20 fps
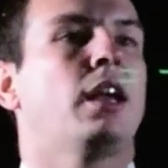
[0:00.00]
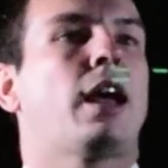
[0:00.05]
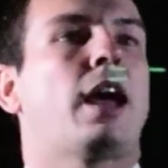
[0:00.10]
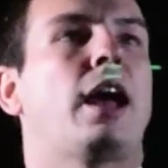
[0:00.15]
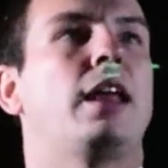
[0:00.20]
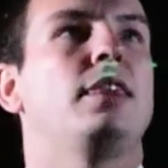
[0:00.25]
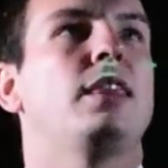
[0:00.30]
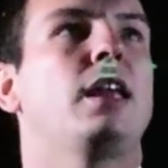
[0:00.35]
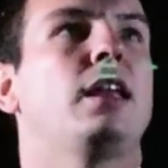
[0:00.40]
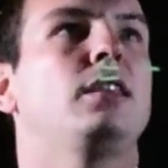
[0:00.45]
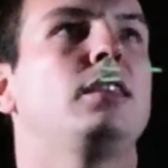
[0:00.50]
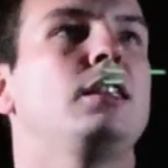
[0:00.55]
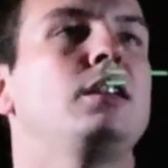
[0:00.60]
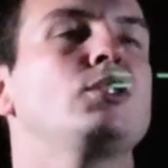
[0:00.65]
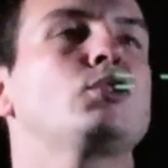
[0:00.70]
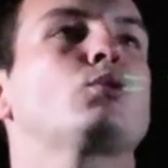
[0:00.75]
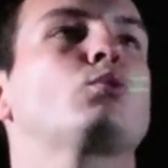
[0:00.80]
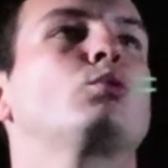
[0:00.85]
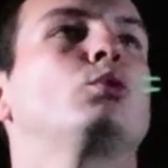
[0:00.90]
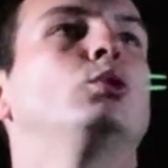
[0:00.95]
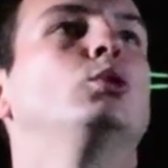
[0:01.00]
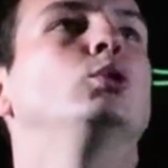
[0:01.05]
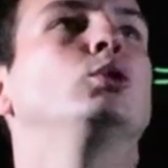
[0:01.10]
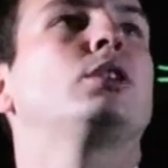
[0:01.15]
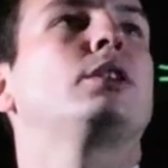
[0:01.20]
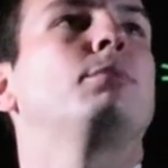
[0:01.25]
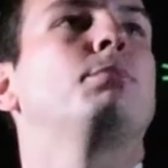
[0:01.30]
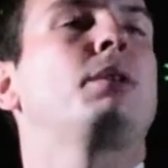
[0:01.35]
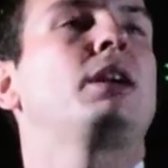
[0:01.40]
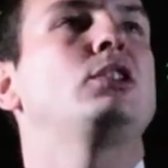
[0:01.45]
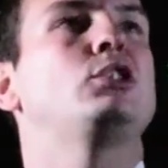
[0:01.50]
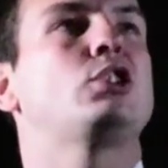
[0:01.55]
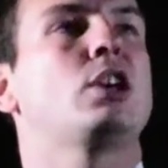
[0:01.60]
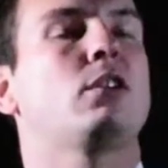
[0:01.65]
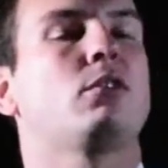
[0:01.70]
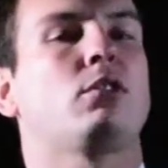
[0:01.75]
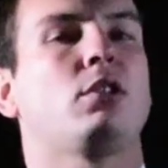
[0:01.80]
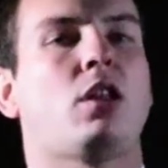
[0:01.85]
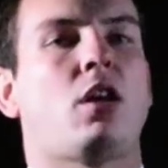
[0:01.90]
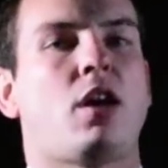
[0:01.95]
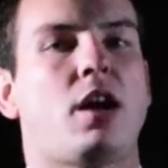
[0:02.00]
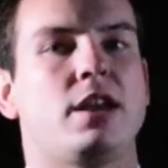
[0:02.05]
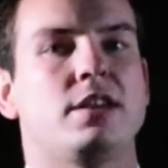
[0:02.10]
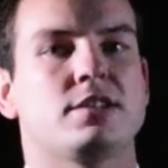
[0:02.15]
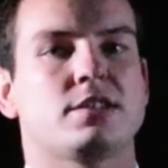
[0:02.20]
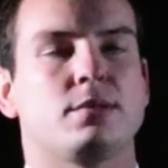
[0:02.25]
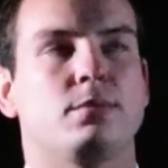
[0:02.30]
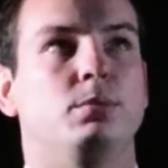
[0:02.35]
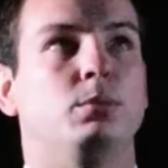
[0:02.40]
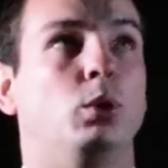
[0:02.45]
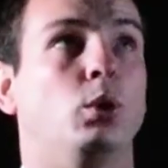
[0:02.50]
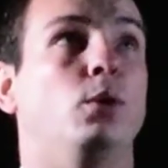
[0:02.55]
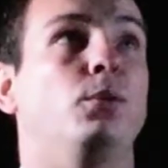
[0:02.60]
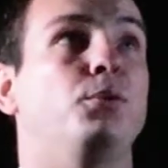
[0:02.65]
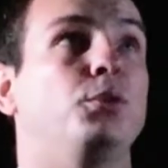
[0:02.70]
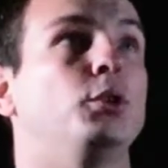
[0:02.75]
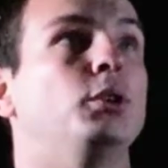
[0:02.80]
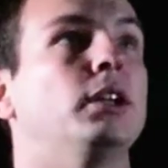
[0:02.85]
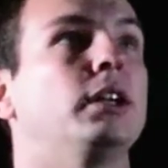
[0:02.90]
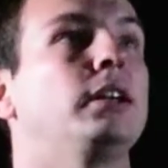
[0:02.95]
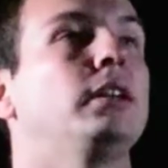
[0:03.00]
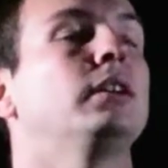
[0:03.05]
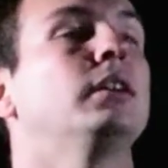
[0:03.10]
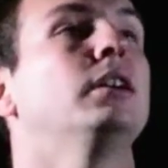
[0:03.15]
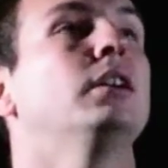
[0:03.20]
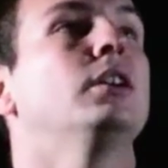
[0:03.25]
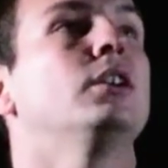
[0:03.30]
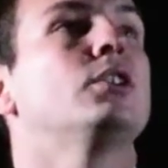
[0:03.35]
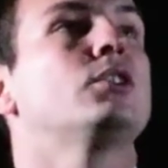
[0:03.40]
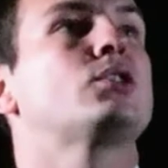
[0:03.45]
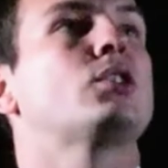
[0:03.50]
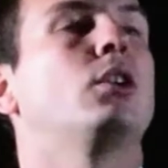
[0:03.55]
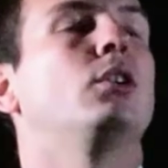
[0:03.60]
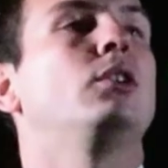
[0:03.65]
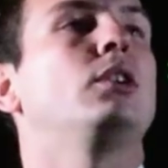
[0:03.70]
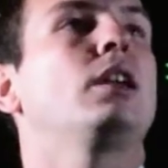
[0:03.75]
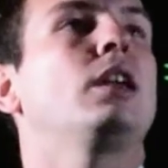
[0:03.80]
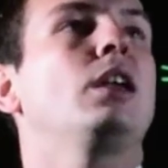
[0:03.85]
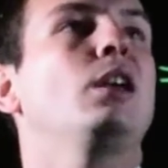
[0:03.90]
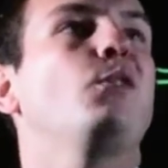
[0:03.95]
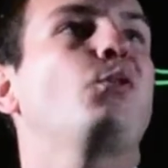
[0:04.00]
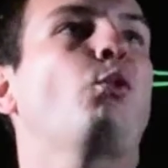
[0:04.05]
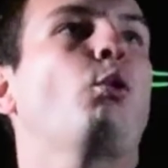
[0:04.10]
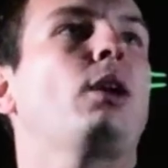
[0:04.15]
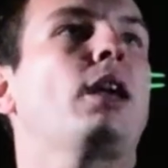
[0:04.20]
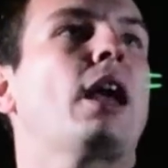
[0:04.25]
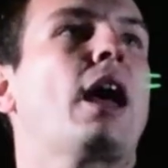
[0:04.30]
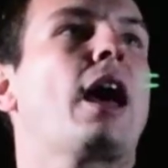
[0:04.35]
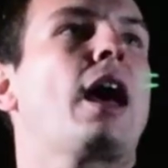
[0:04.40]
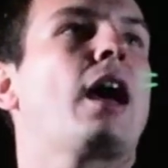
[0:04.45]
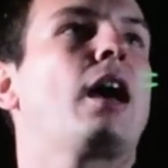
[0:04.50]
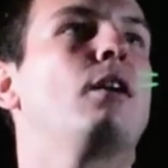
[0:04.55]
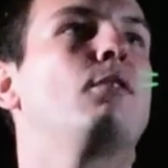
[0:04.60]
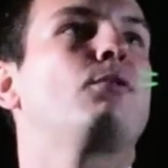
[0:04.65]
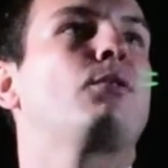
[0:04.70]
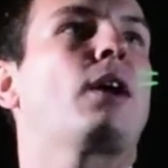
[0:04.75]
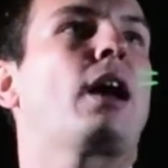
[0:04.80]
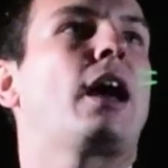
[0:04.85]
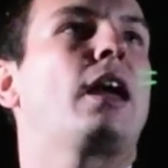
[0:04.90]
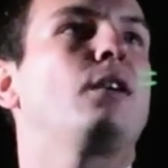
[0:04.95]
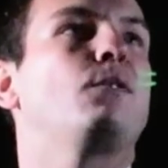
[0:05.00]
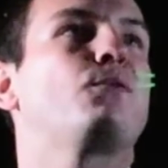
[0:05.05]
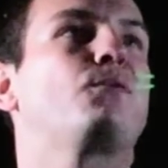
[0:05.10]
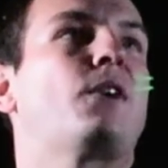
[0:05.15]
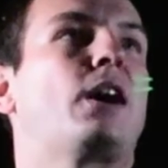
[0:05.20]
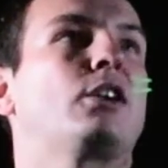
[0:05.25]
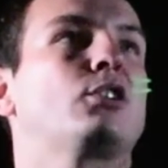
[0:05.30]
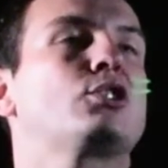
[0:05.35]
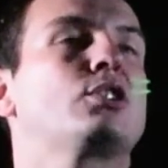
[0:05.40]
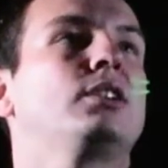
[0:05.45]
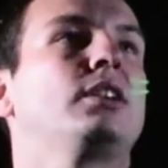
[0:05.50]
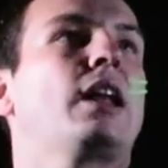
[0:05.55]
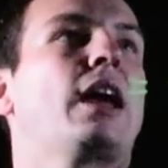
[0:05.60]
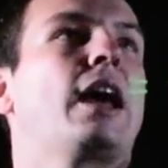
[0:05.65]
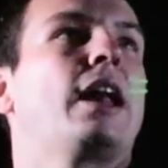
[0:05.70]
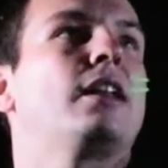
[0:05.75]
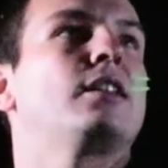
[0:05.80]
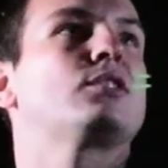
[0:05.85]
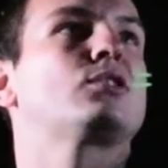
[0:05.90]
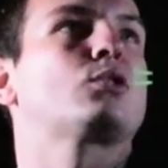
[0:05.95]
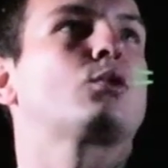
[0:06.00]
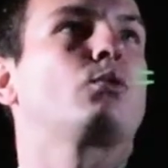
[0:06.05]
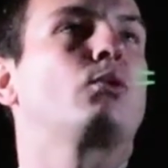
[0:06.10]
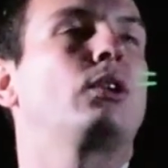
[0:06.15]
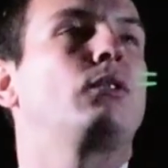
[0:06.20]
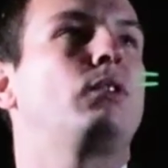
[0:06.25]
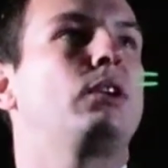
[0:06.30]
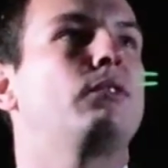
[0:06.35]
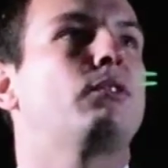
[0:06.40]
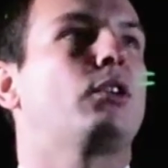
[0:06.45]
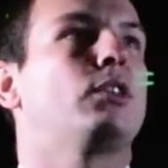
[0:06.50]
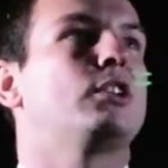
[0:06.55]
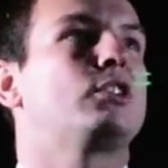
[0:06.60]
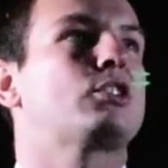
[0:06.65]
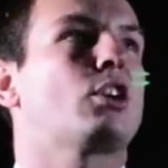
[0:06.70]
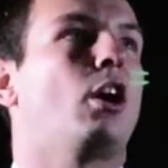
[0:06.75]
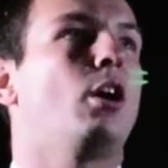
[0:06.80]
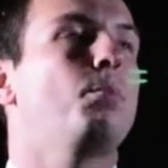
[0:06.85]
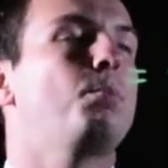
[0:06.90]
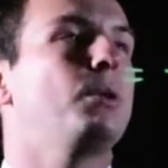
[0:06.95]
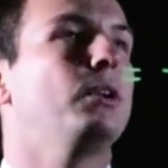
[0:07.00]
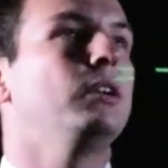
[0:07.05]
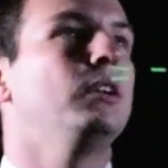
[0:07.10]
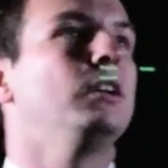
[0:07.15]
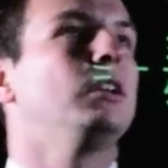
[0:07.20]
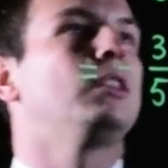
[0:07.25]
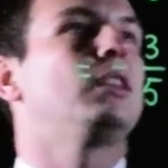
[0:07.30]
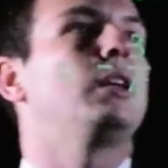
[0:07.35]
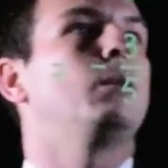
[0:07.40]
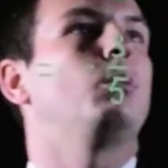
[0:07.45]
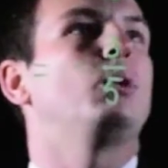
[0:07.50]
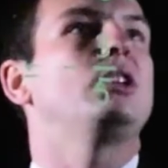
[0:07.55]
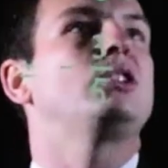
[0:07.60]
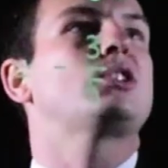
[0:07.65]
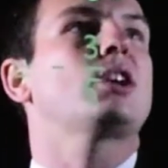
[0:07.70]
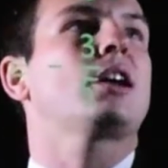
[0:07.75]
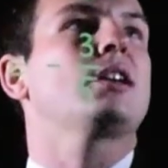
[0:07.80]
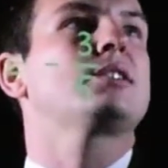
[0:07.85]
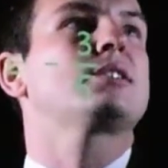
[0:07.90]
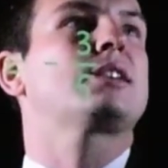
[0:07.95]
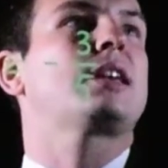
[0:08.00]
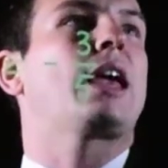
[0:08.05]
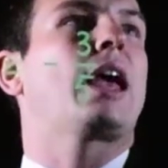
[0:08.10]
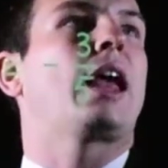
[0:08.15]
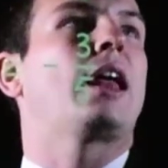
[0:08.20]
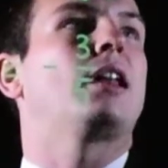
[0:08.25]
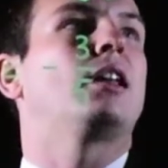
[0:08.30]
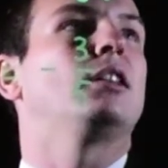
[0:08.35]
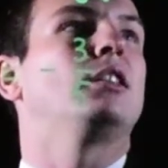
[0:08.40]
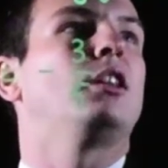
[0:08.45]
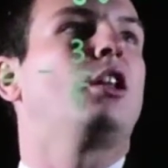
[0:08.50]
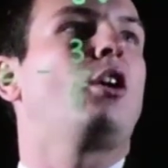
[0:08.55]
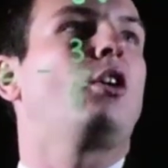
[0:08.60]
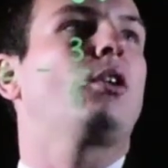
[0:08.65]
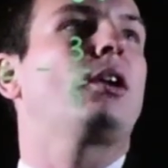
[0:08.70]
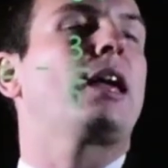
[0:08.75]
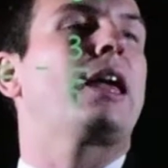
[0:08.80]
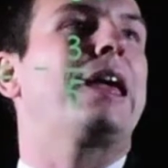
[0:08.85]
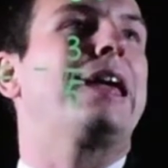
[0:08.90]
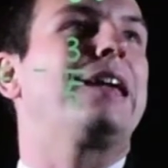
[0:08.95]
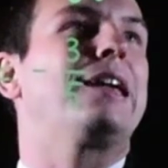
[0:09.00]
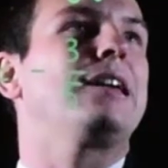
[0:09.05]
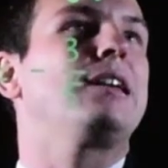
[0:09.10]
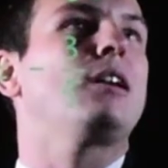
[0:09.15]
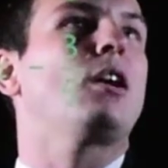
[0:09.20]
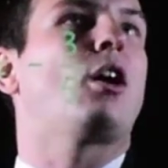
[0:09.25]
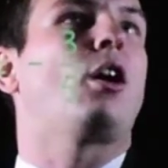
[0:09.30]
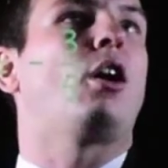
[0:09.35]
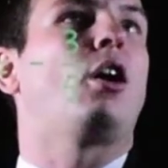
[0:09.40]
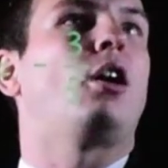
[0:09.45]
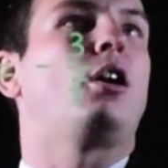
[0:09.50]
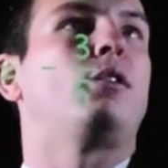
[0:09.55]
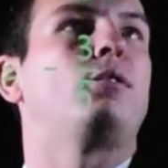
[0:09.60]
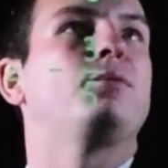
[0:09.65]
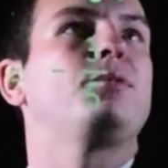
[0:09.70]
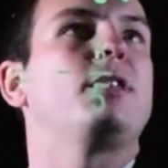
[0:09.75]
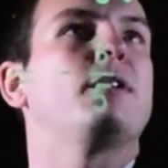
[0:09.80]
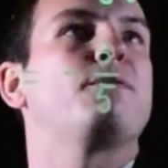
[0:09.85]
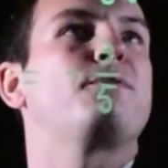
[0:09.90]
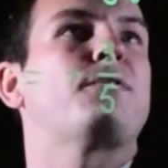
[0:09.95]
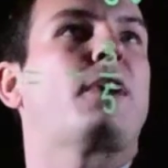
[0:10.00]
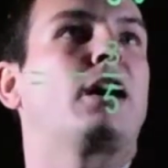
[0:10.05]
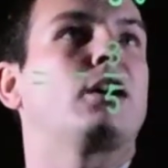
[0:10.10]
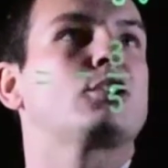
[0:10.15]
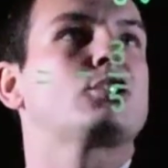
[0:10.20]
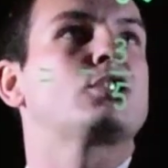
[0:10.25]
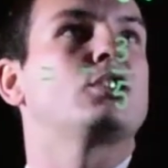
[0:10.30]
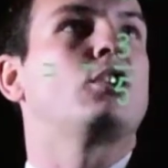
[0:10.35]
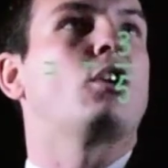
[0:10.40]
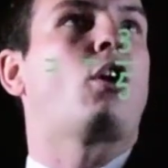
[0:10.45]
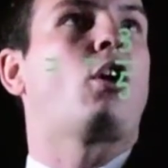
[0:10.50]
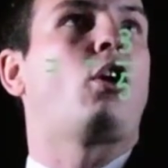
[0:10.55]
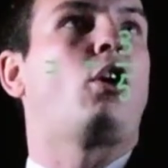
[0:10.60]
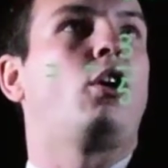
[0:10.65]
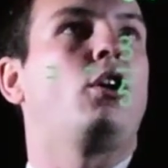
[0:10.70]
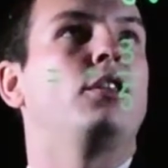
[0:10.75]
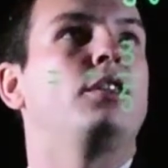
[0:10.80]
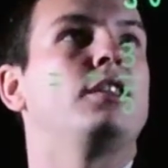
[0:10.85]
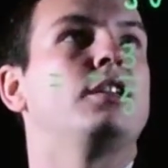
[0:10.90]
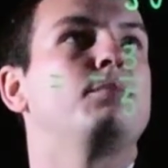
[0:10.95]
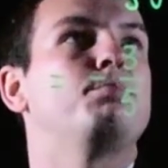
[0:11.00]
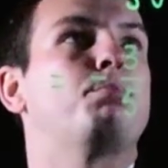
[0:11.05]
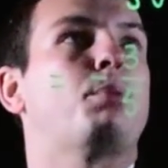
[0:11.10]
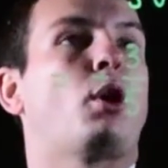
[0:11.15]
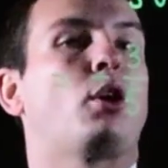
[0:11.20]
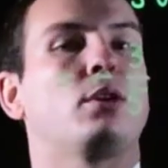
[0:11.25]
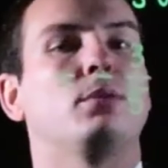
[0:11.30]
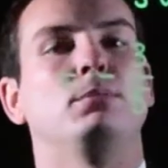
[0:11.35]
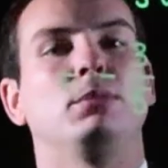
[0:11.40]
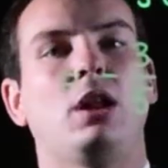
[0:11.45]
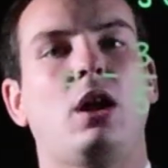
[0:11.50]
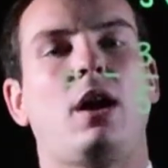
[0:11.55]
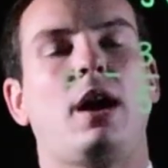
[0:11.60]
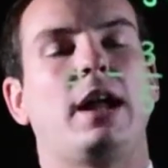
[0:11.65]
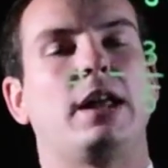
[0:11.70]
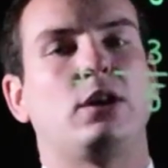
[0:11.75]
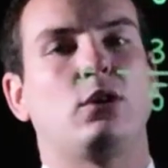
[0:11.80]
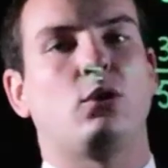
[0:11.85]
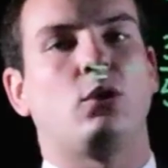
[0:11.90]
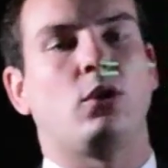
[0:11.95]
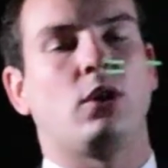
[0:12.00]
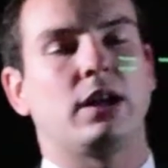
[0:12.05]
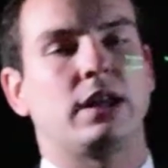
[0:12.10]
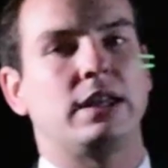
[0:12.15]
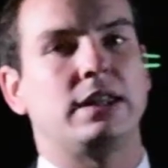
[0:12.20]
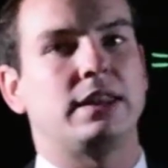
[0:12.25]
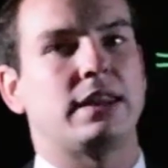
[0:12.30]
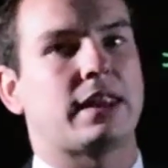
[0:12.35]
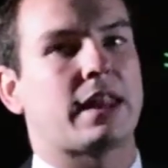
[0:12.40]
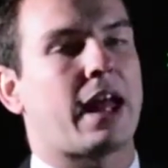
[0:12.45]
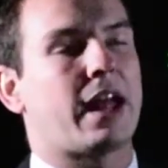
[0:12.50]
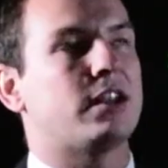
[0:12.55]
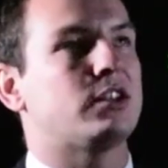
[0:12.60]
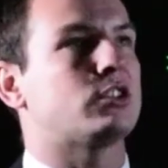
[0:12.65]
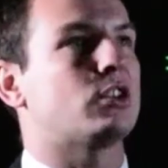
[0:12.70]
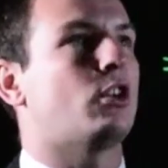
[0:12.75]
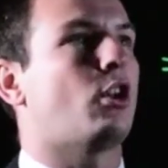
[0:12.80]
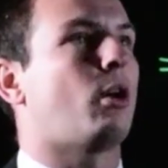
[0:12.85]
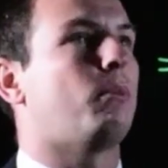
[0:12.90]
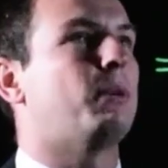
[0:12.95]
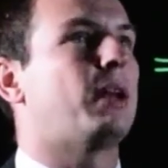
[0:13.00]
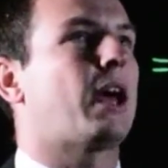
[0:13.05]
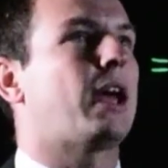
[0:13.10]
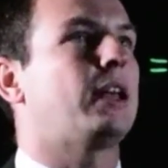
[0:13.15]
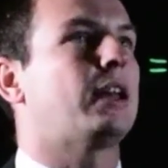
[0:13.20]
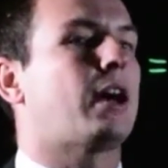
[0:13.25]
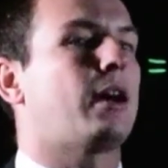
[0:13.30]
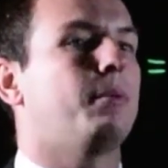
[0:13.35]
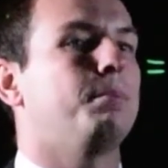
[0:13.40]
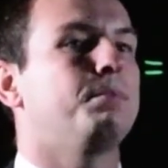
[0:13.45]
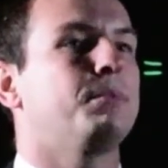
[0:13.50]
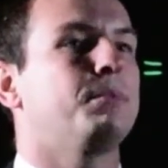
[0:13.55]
And then this rule can be generalized more fully. So if we have a function and its derivative on the top, then we just get log e of the function on the bottom line or in that denominator.